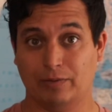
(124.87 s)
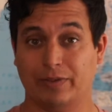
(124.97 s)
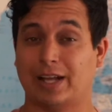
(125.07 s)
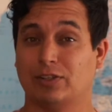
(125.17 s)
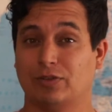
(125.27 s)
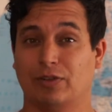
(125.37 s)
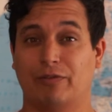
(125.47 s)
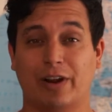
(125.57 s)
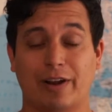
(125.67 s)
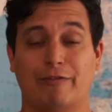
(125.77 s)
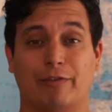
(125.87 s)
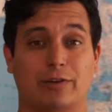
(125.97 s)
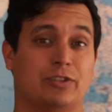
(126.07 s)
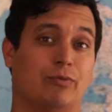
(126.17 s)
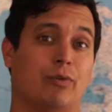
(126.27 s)
That's the very
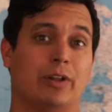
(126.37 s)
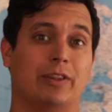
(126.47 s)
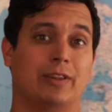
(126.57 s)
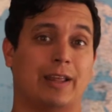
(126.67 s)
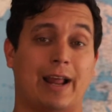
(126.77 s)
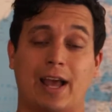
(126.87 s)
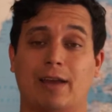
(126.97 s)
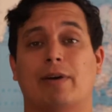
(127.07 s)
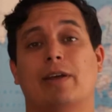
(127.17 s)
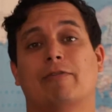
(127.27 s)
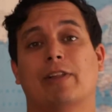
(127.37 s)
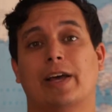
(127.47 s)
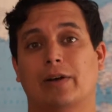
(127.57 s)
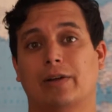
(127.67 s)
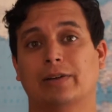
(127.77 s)
first one that I had my
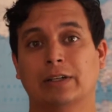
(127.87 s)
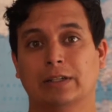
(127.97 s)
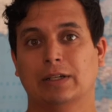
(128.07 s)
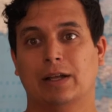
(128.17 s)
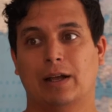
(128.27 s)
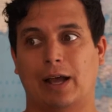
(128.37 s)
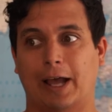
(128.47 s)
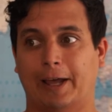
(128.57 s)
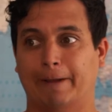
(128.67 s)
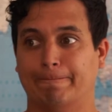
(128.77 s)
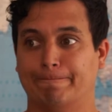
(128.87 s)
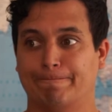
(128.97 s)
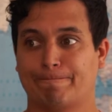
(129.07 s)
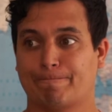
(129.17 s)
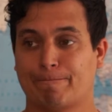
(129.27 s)
flight on. And
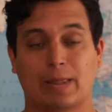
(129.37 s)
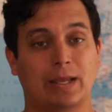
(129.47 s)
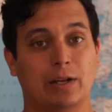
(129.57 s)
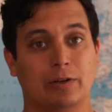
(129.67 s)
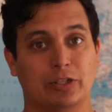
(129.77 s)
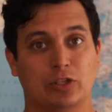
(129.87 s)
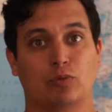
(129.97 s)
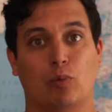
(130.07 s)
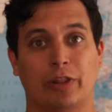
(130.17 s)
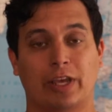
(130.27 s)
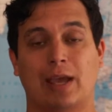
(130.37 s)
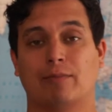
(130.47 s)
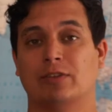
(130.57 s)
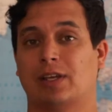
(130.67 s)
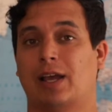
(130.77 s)
it's just one of the
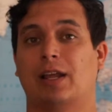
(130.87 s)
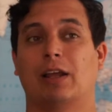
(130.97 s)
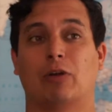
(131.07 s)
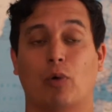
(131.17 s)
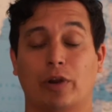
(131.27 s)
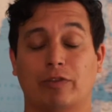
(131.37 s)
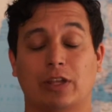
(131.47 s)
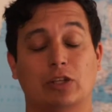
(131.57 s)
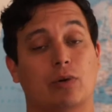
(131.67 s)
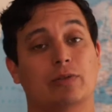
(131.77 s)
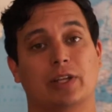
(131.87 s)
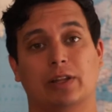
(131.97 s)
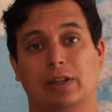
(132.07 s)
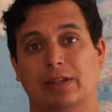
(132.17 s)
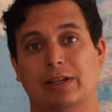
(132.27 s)
cameras one of the drones
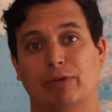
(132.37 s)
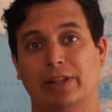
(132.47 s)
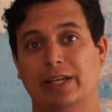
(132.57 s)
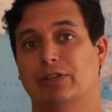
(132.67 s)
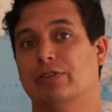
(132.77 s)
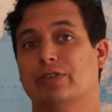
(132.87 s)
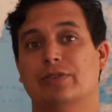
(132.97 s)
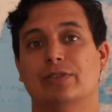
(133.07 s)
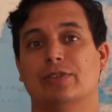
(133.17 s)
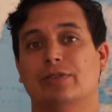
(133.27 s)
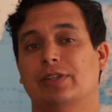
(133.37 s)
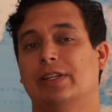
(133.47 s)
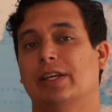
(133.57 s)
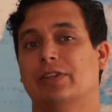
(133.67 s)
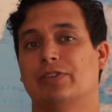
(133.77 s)
that really introduces you to
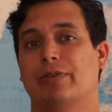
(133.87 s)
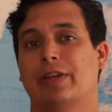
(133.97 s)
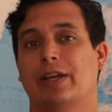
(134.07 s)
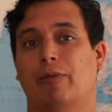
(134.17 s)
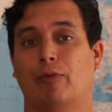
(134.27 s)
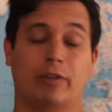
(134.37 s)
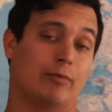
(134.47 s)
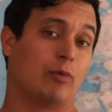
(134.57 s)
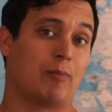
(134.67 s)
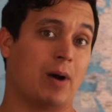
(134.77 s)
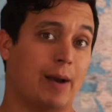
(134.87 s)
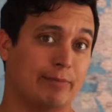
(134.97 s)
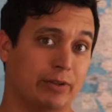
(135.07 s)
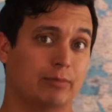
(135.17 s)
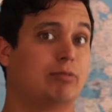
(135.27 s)
the industry and one of the more
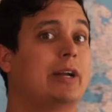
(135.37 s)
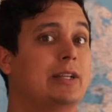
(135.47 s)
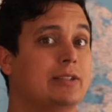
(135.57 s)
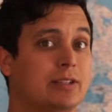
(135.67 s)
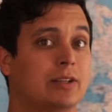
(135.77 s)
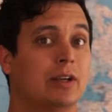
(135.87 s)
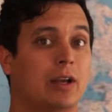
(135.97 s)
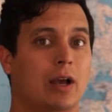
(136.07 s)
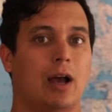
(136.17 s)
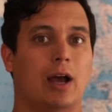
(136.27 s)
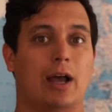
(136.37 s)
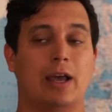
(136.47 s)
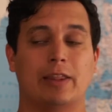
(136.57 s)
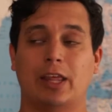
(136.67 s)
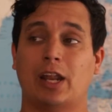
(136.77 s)
popular brands.
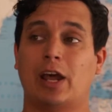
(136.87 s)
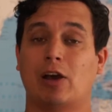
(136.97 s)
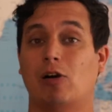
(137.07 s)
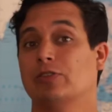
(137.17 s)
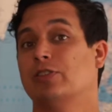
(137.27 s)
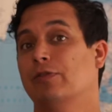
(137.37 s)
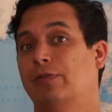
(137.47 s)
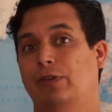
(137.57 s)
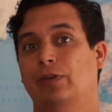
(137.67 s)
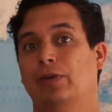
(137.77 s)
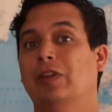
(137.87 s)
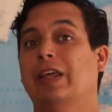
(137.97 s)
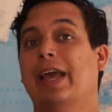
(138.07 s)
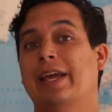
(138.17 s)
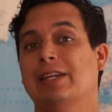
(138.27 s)
And then I also flew
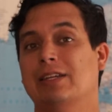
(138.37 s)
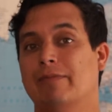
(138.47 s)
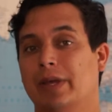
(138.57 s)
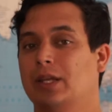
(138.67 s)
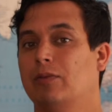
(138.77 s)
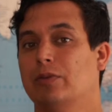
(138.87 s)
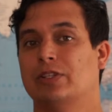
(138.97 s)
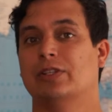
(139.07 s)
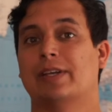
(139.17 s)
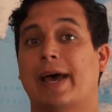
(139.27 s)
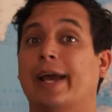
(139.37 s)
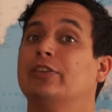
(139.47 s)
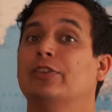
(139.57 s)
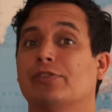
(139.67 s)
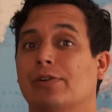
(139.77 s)
the AD Mini, which is
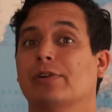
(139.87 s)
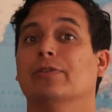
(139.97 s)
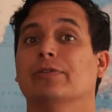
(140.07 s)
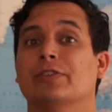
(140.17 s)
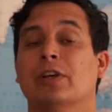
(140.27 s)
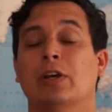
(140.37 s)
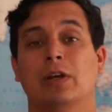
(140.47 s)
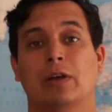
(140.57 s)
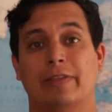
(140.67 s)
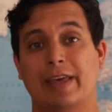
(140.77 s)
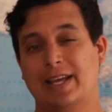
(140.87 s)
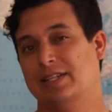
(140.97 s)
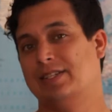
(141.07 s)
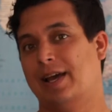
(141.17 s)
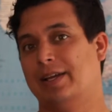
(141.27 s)
Action Drone's. They
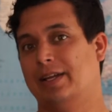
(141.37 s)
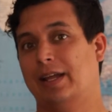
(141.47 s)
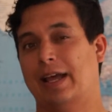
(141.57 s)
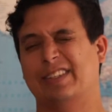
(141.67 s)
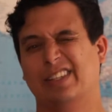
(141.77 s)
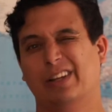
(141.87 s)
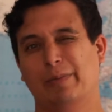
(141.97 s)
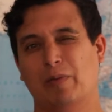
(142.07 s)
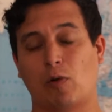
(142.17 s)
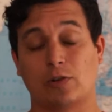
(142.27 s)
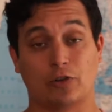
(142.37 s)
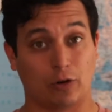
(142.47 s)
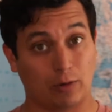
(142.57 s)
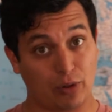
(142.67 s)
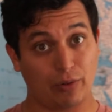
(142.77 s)
designed it. It's a little bit more
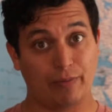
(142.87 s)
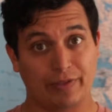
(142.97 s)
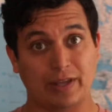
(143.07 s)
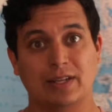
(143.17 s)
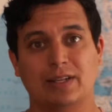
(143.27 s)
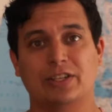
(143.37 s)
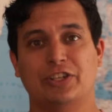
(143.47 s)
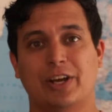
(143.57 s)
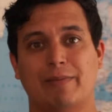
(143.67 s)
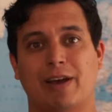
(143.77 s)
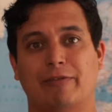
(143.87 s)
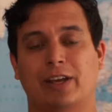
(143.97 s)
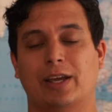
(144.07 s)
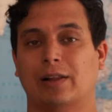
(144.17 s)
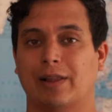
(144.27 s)
durable than the DJI
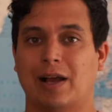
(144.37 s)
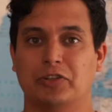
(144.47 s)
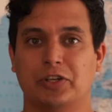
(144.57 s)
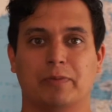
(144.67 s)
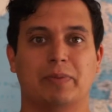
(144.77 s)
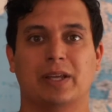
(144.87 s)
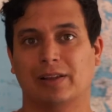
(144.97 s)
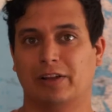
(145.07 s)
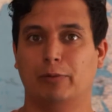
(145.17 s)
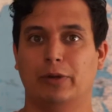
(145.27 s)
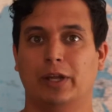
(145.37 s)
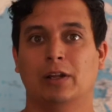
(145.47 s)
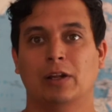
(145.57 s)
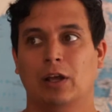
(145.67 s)
Mavic and allows you to be a little bit,